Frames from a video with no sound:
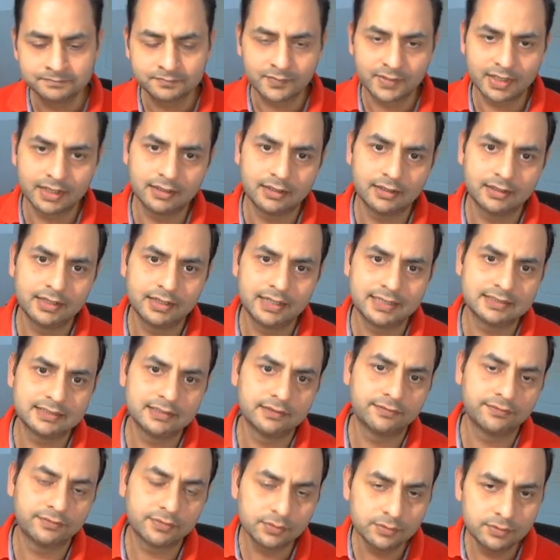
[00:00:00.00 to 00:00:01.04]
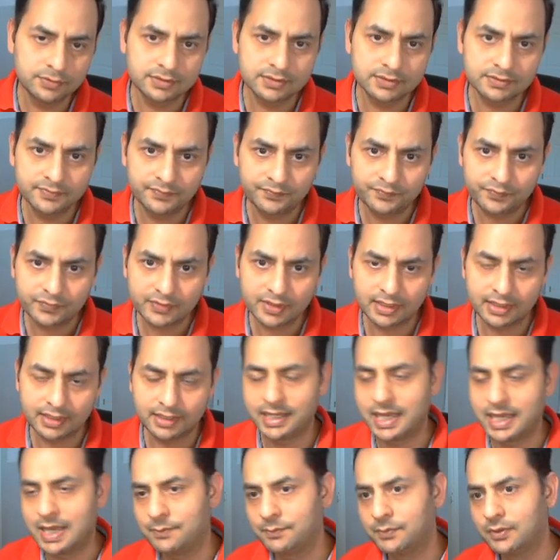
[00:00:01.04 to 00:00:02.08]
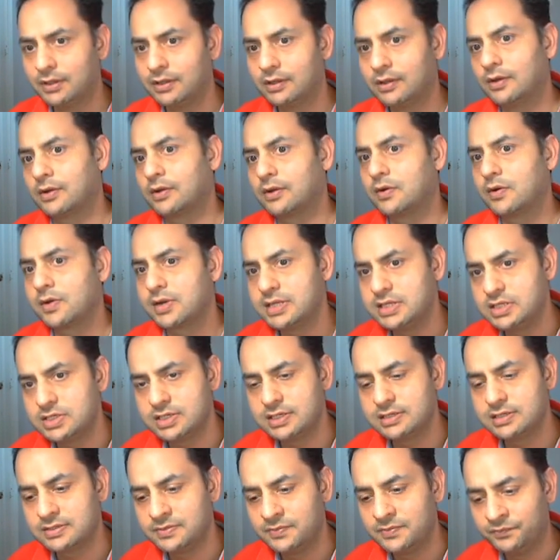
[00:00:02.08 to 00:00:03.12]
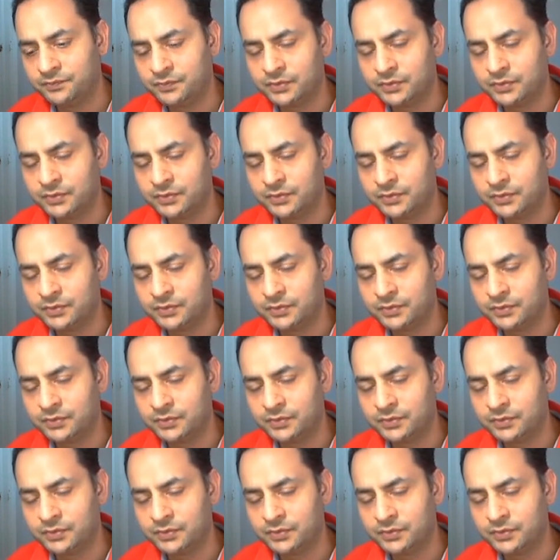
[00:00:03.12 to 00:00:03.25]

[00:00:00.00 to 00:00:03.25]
let's say fruits, apple or oranges.